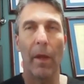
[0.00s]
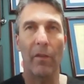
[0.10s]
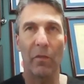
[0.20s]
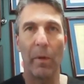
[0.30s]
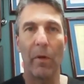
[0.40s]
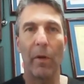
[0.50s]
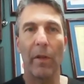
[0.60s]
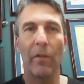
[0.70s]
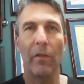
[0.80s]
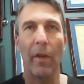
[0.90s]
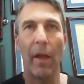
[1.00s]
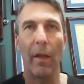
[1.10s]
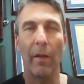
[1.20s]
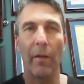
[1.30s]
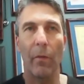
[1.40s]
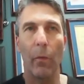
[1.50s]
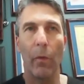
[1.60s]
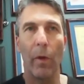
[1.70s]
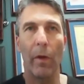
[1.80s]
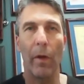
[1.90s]
experience and
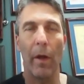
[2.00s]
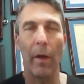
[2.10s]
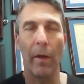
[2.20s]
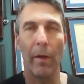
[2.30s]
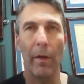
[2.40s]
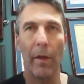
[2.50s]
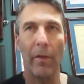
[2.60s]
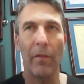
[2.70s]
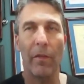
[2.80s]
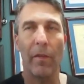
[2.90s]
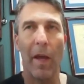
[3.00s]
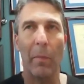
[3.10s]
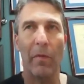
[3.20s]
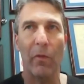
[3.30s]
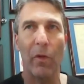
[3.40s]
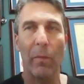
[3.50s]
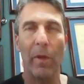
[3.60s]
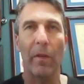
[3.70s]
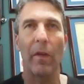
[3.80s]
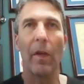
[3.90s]
in in this type of
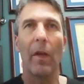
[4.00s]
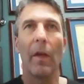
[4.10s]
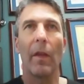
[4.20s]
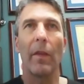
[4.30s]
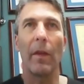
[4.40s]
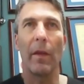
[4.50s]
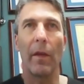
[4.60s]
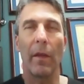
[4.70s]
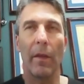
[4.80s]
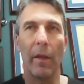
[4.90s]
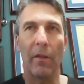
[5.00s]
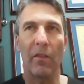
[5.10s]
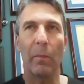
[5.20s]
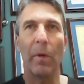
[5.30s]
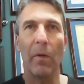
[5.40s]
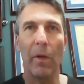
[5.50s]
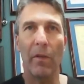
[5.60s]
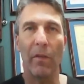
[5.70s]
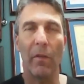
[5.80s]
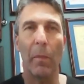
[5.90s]
treatment the the
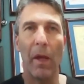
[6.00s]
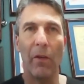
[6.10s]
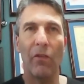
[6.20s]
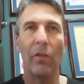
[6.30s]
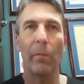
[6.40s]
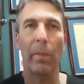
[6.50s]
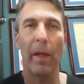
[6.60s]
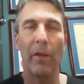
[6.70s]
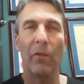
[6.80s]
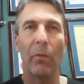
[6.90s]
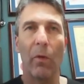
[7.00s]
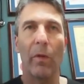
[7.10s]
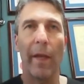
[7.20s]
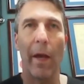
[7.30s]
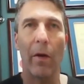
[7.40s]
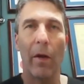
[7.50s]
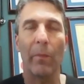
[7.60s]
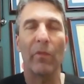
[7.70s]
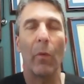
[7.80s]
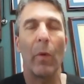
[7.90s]
experience of the patient plays a role in the
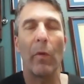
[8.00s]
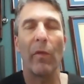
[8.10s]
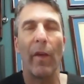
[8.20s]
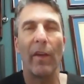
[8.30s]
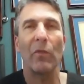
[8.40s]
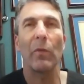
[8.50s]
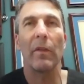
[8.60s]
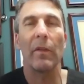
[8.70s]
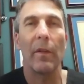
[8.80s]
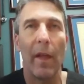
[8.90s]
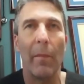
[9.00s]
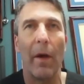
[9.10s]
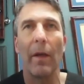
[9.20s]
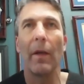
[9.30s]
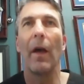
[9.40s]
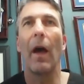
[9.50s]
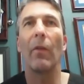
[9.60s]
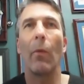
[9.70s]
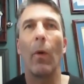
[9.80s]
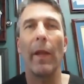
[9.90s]
outcome so we were faced with a dilemma
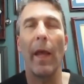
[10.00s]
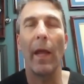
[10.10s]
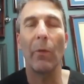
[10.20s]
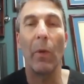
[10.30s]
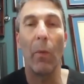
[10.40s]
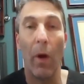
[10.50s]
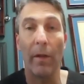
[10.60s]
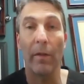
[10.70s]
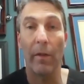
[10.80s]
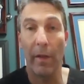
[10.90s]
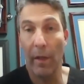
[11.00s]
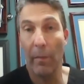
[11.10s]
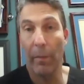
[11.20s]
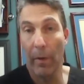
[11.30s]
on the one hand we wanted to keep